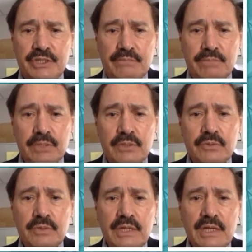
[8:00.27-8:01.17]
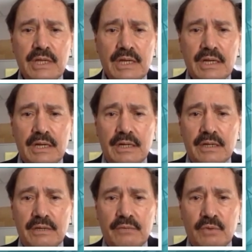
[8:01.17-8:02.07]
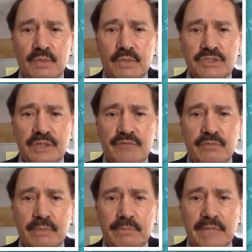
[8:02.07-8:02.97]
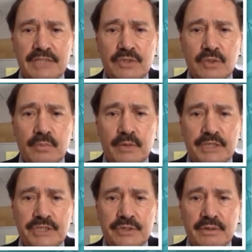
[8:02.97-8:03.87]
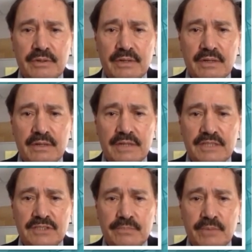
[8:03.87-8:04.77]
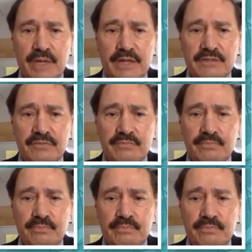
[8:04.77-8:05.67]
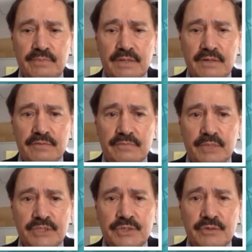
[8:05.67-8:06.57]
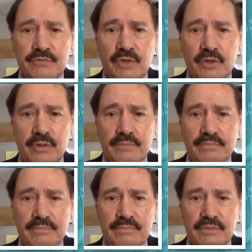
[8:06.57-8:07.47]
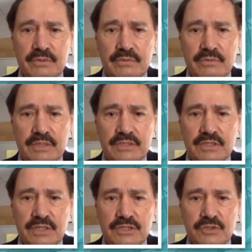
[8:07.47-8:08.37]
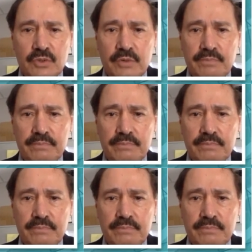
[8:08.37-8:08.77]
in blue when we start from a plateau pressure. That's the product of pressure and volume is the stored